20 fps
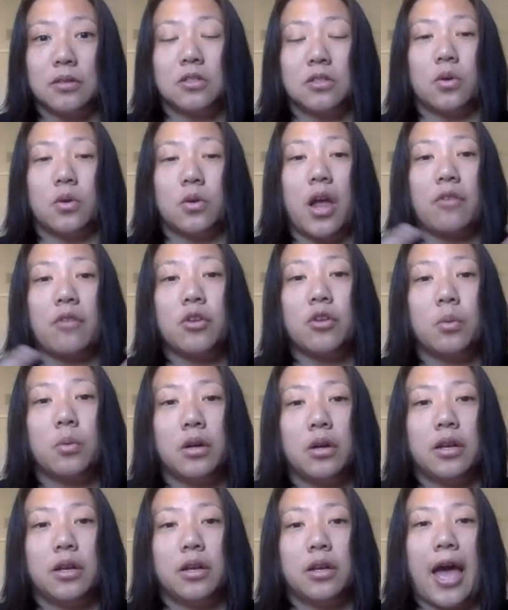So
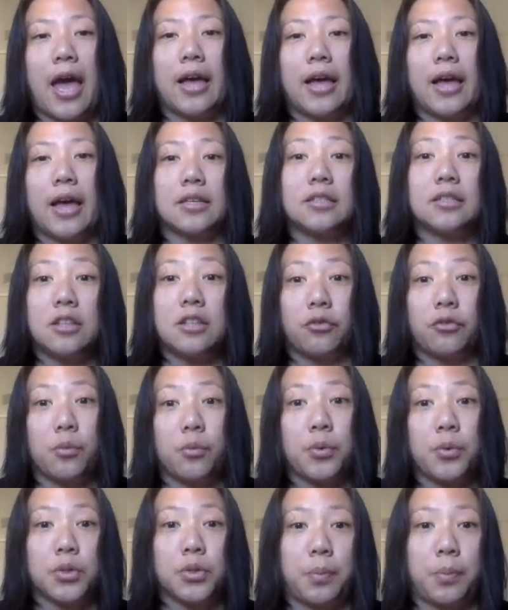everyone has a
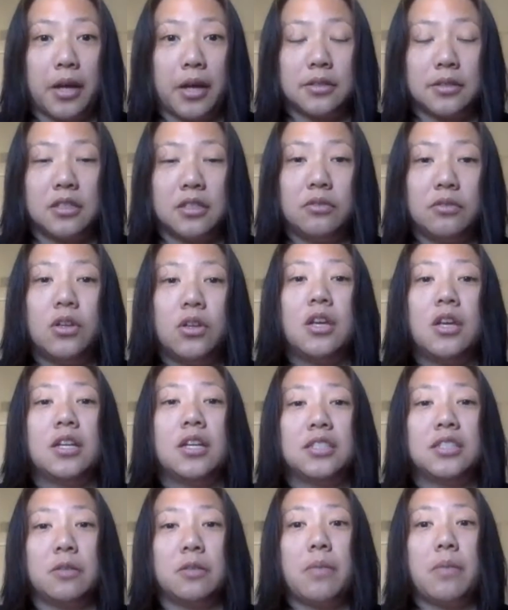different perspective
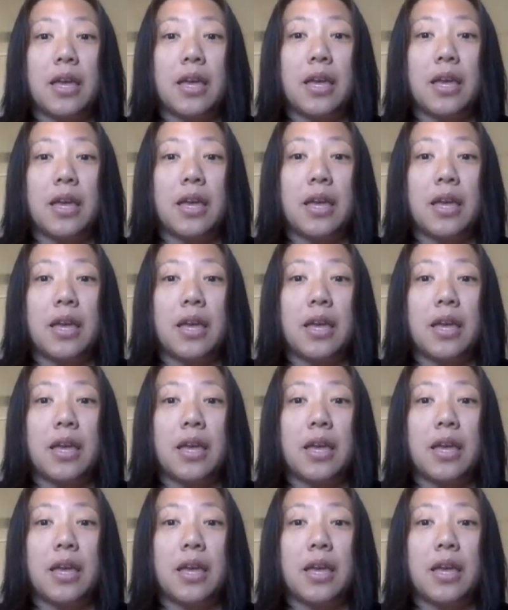to make